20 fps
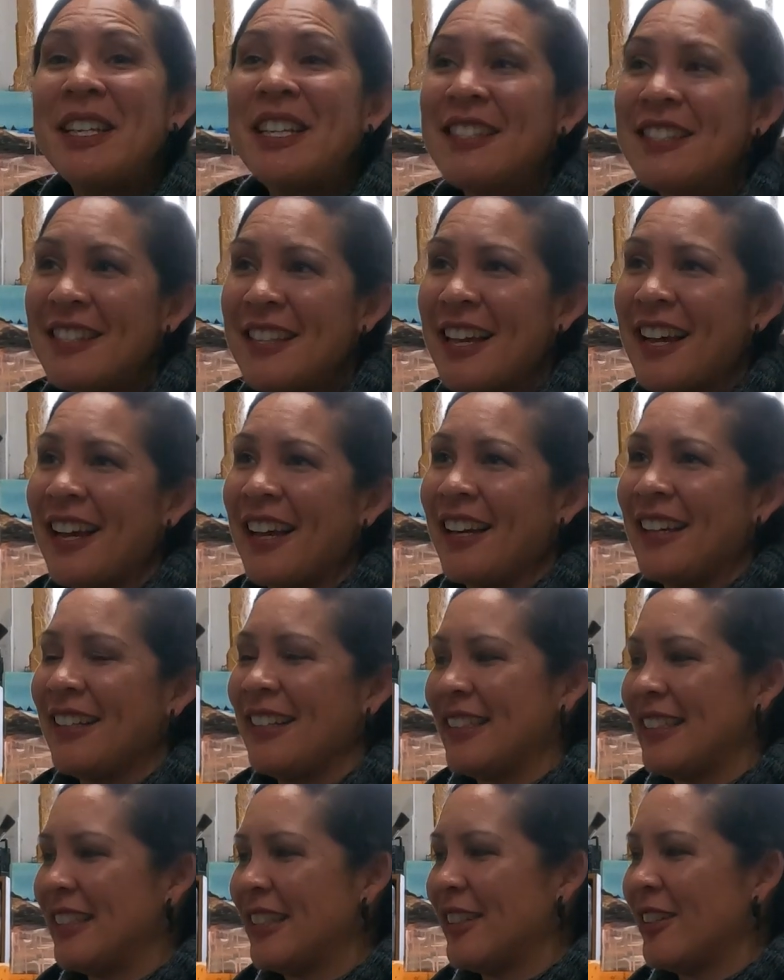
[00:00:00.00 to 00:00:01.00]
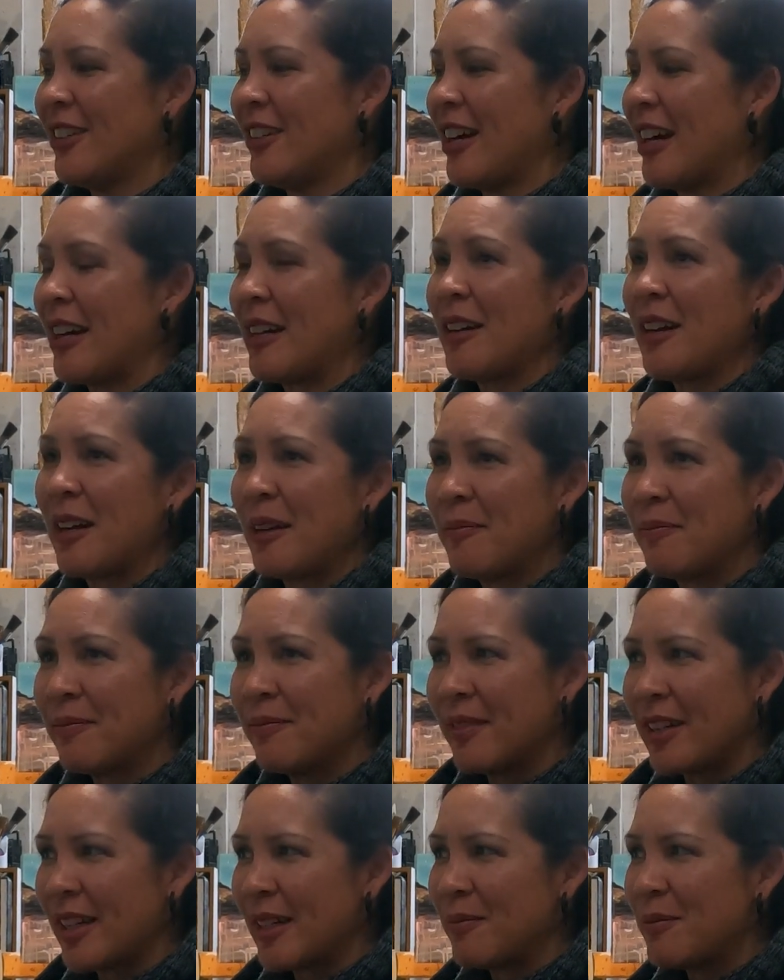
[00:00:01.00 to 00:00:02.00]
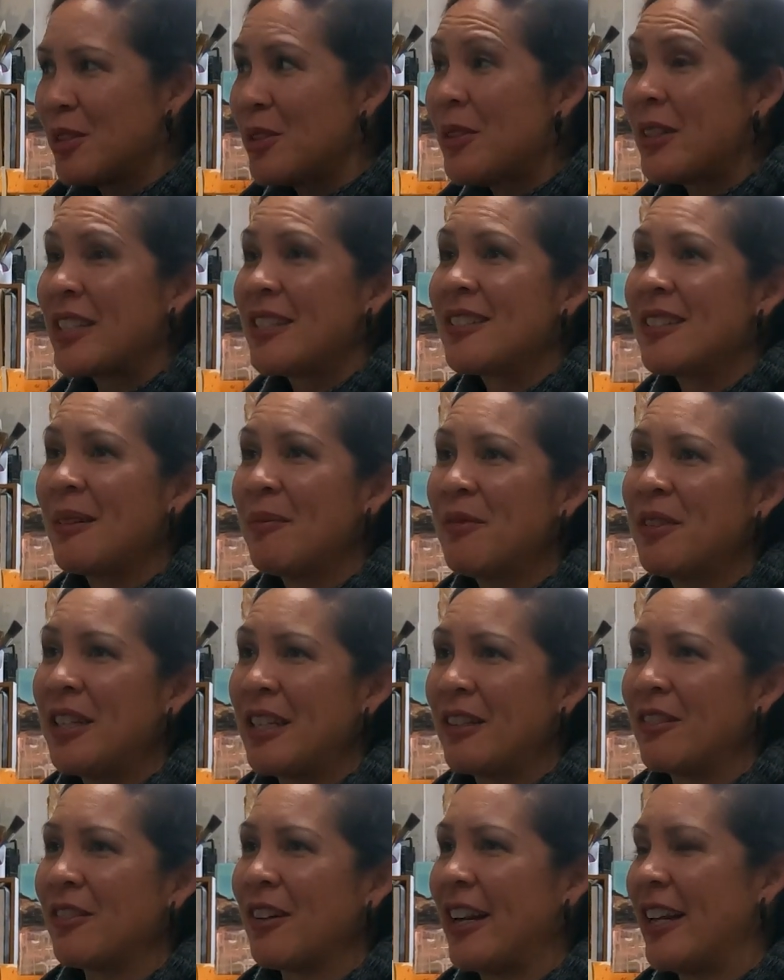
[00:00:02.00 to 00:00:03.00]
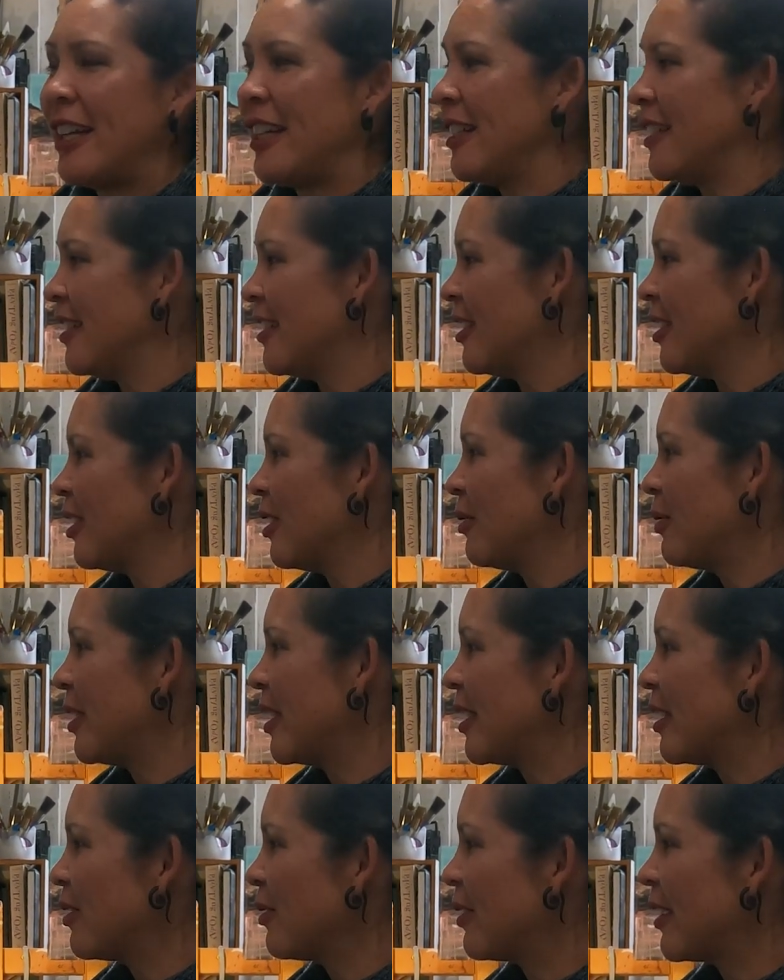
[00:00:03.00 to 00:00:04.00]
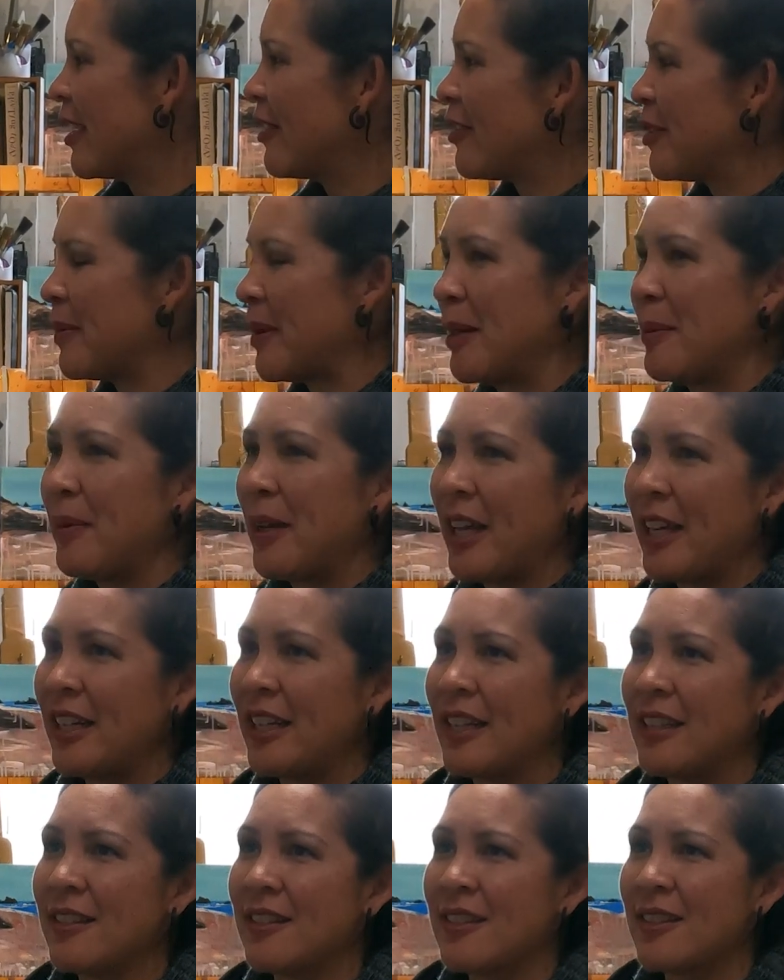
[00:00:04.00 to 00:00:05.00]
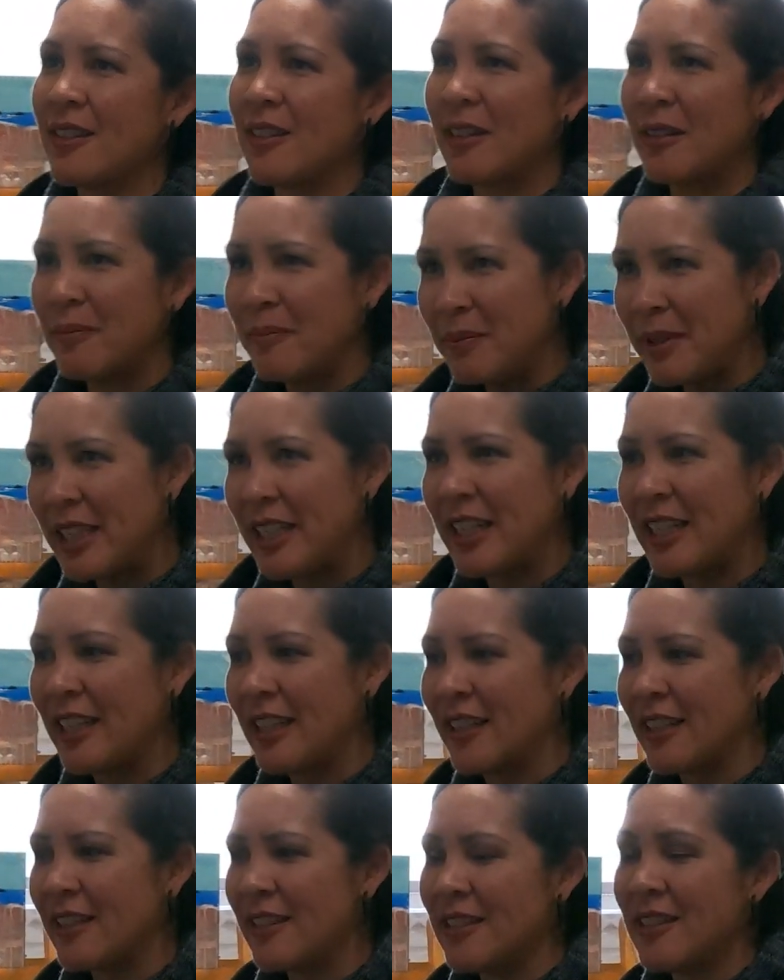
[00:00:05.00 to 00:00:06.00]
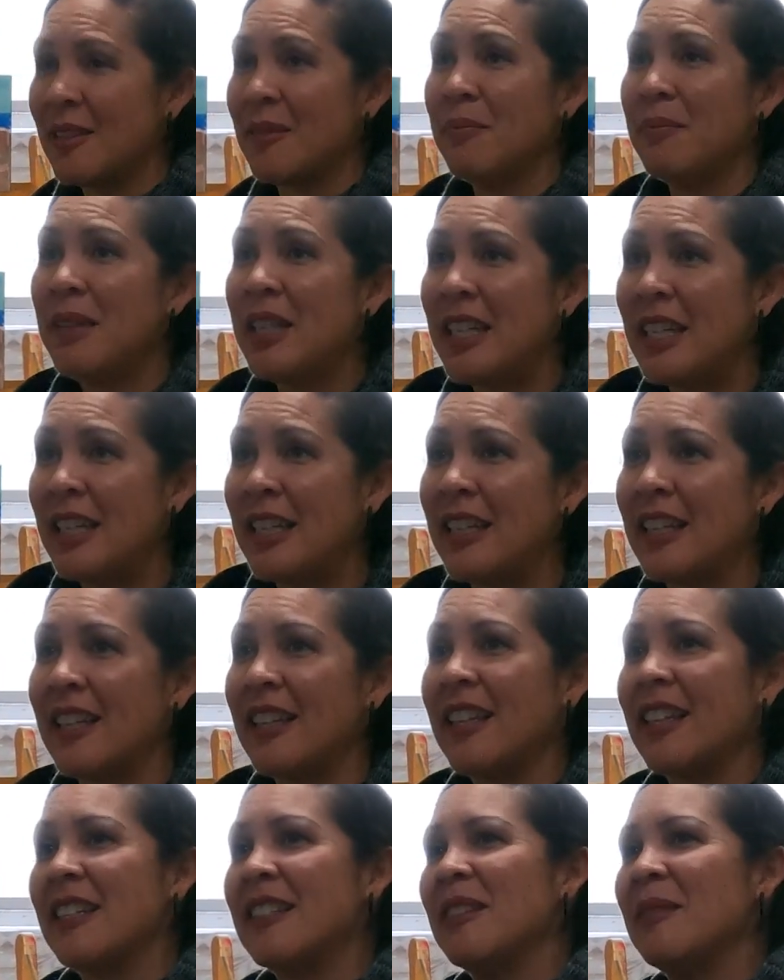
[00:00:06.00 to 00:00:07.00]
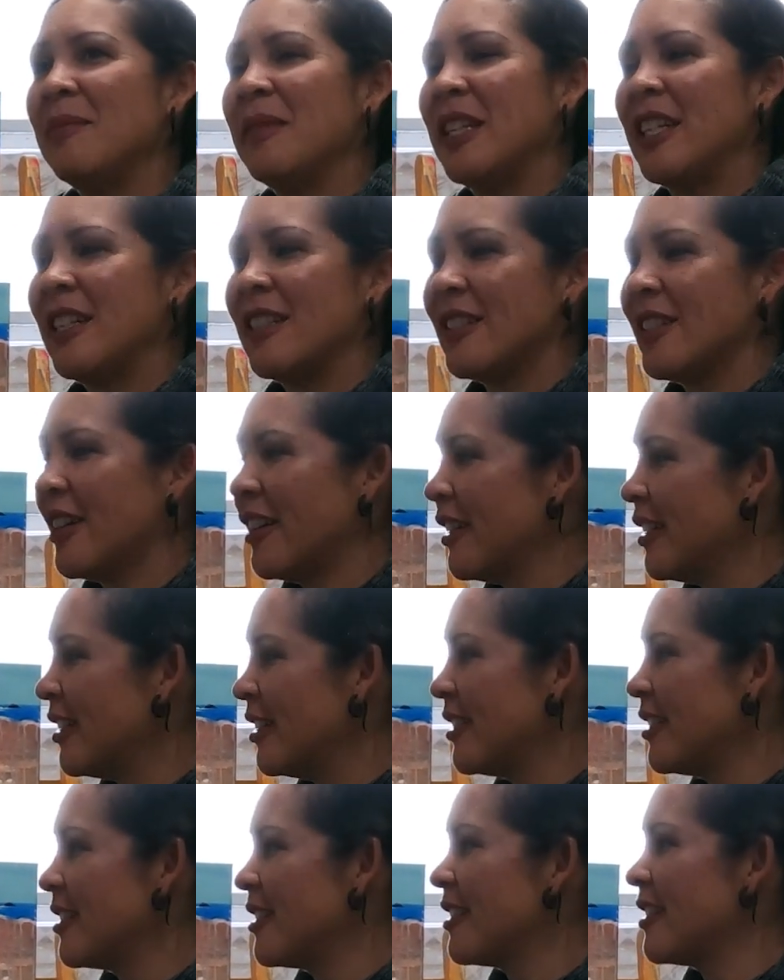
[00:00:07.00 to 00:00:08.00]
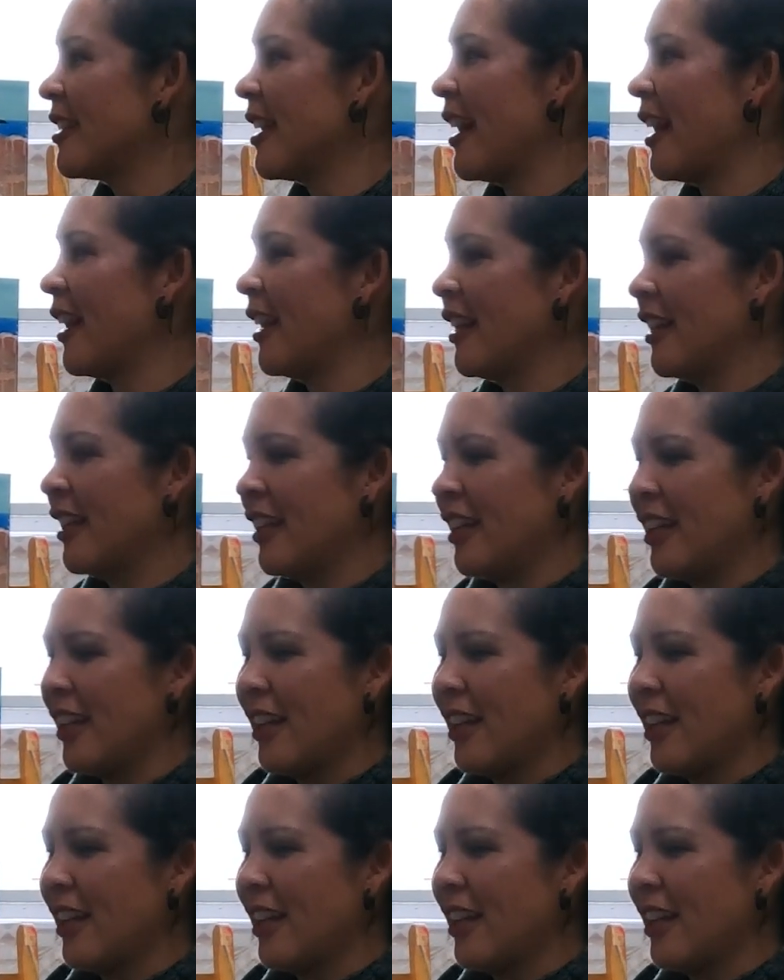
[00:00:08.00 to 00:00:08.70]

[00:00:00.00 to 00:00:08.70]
means that, you know, I'm doing something right with whatever my paintings are meaning to me and then to meaning to others, that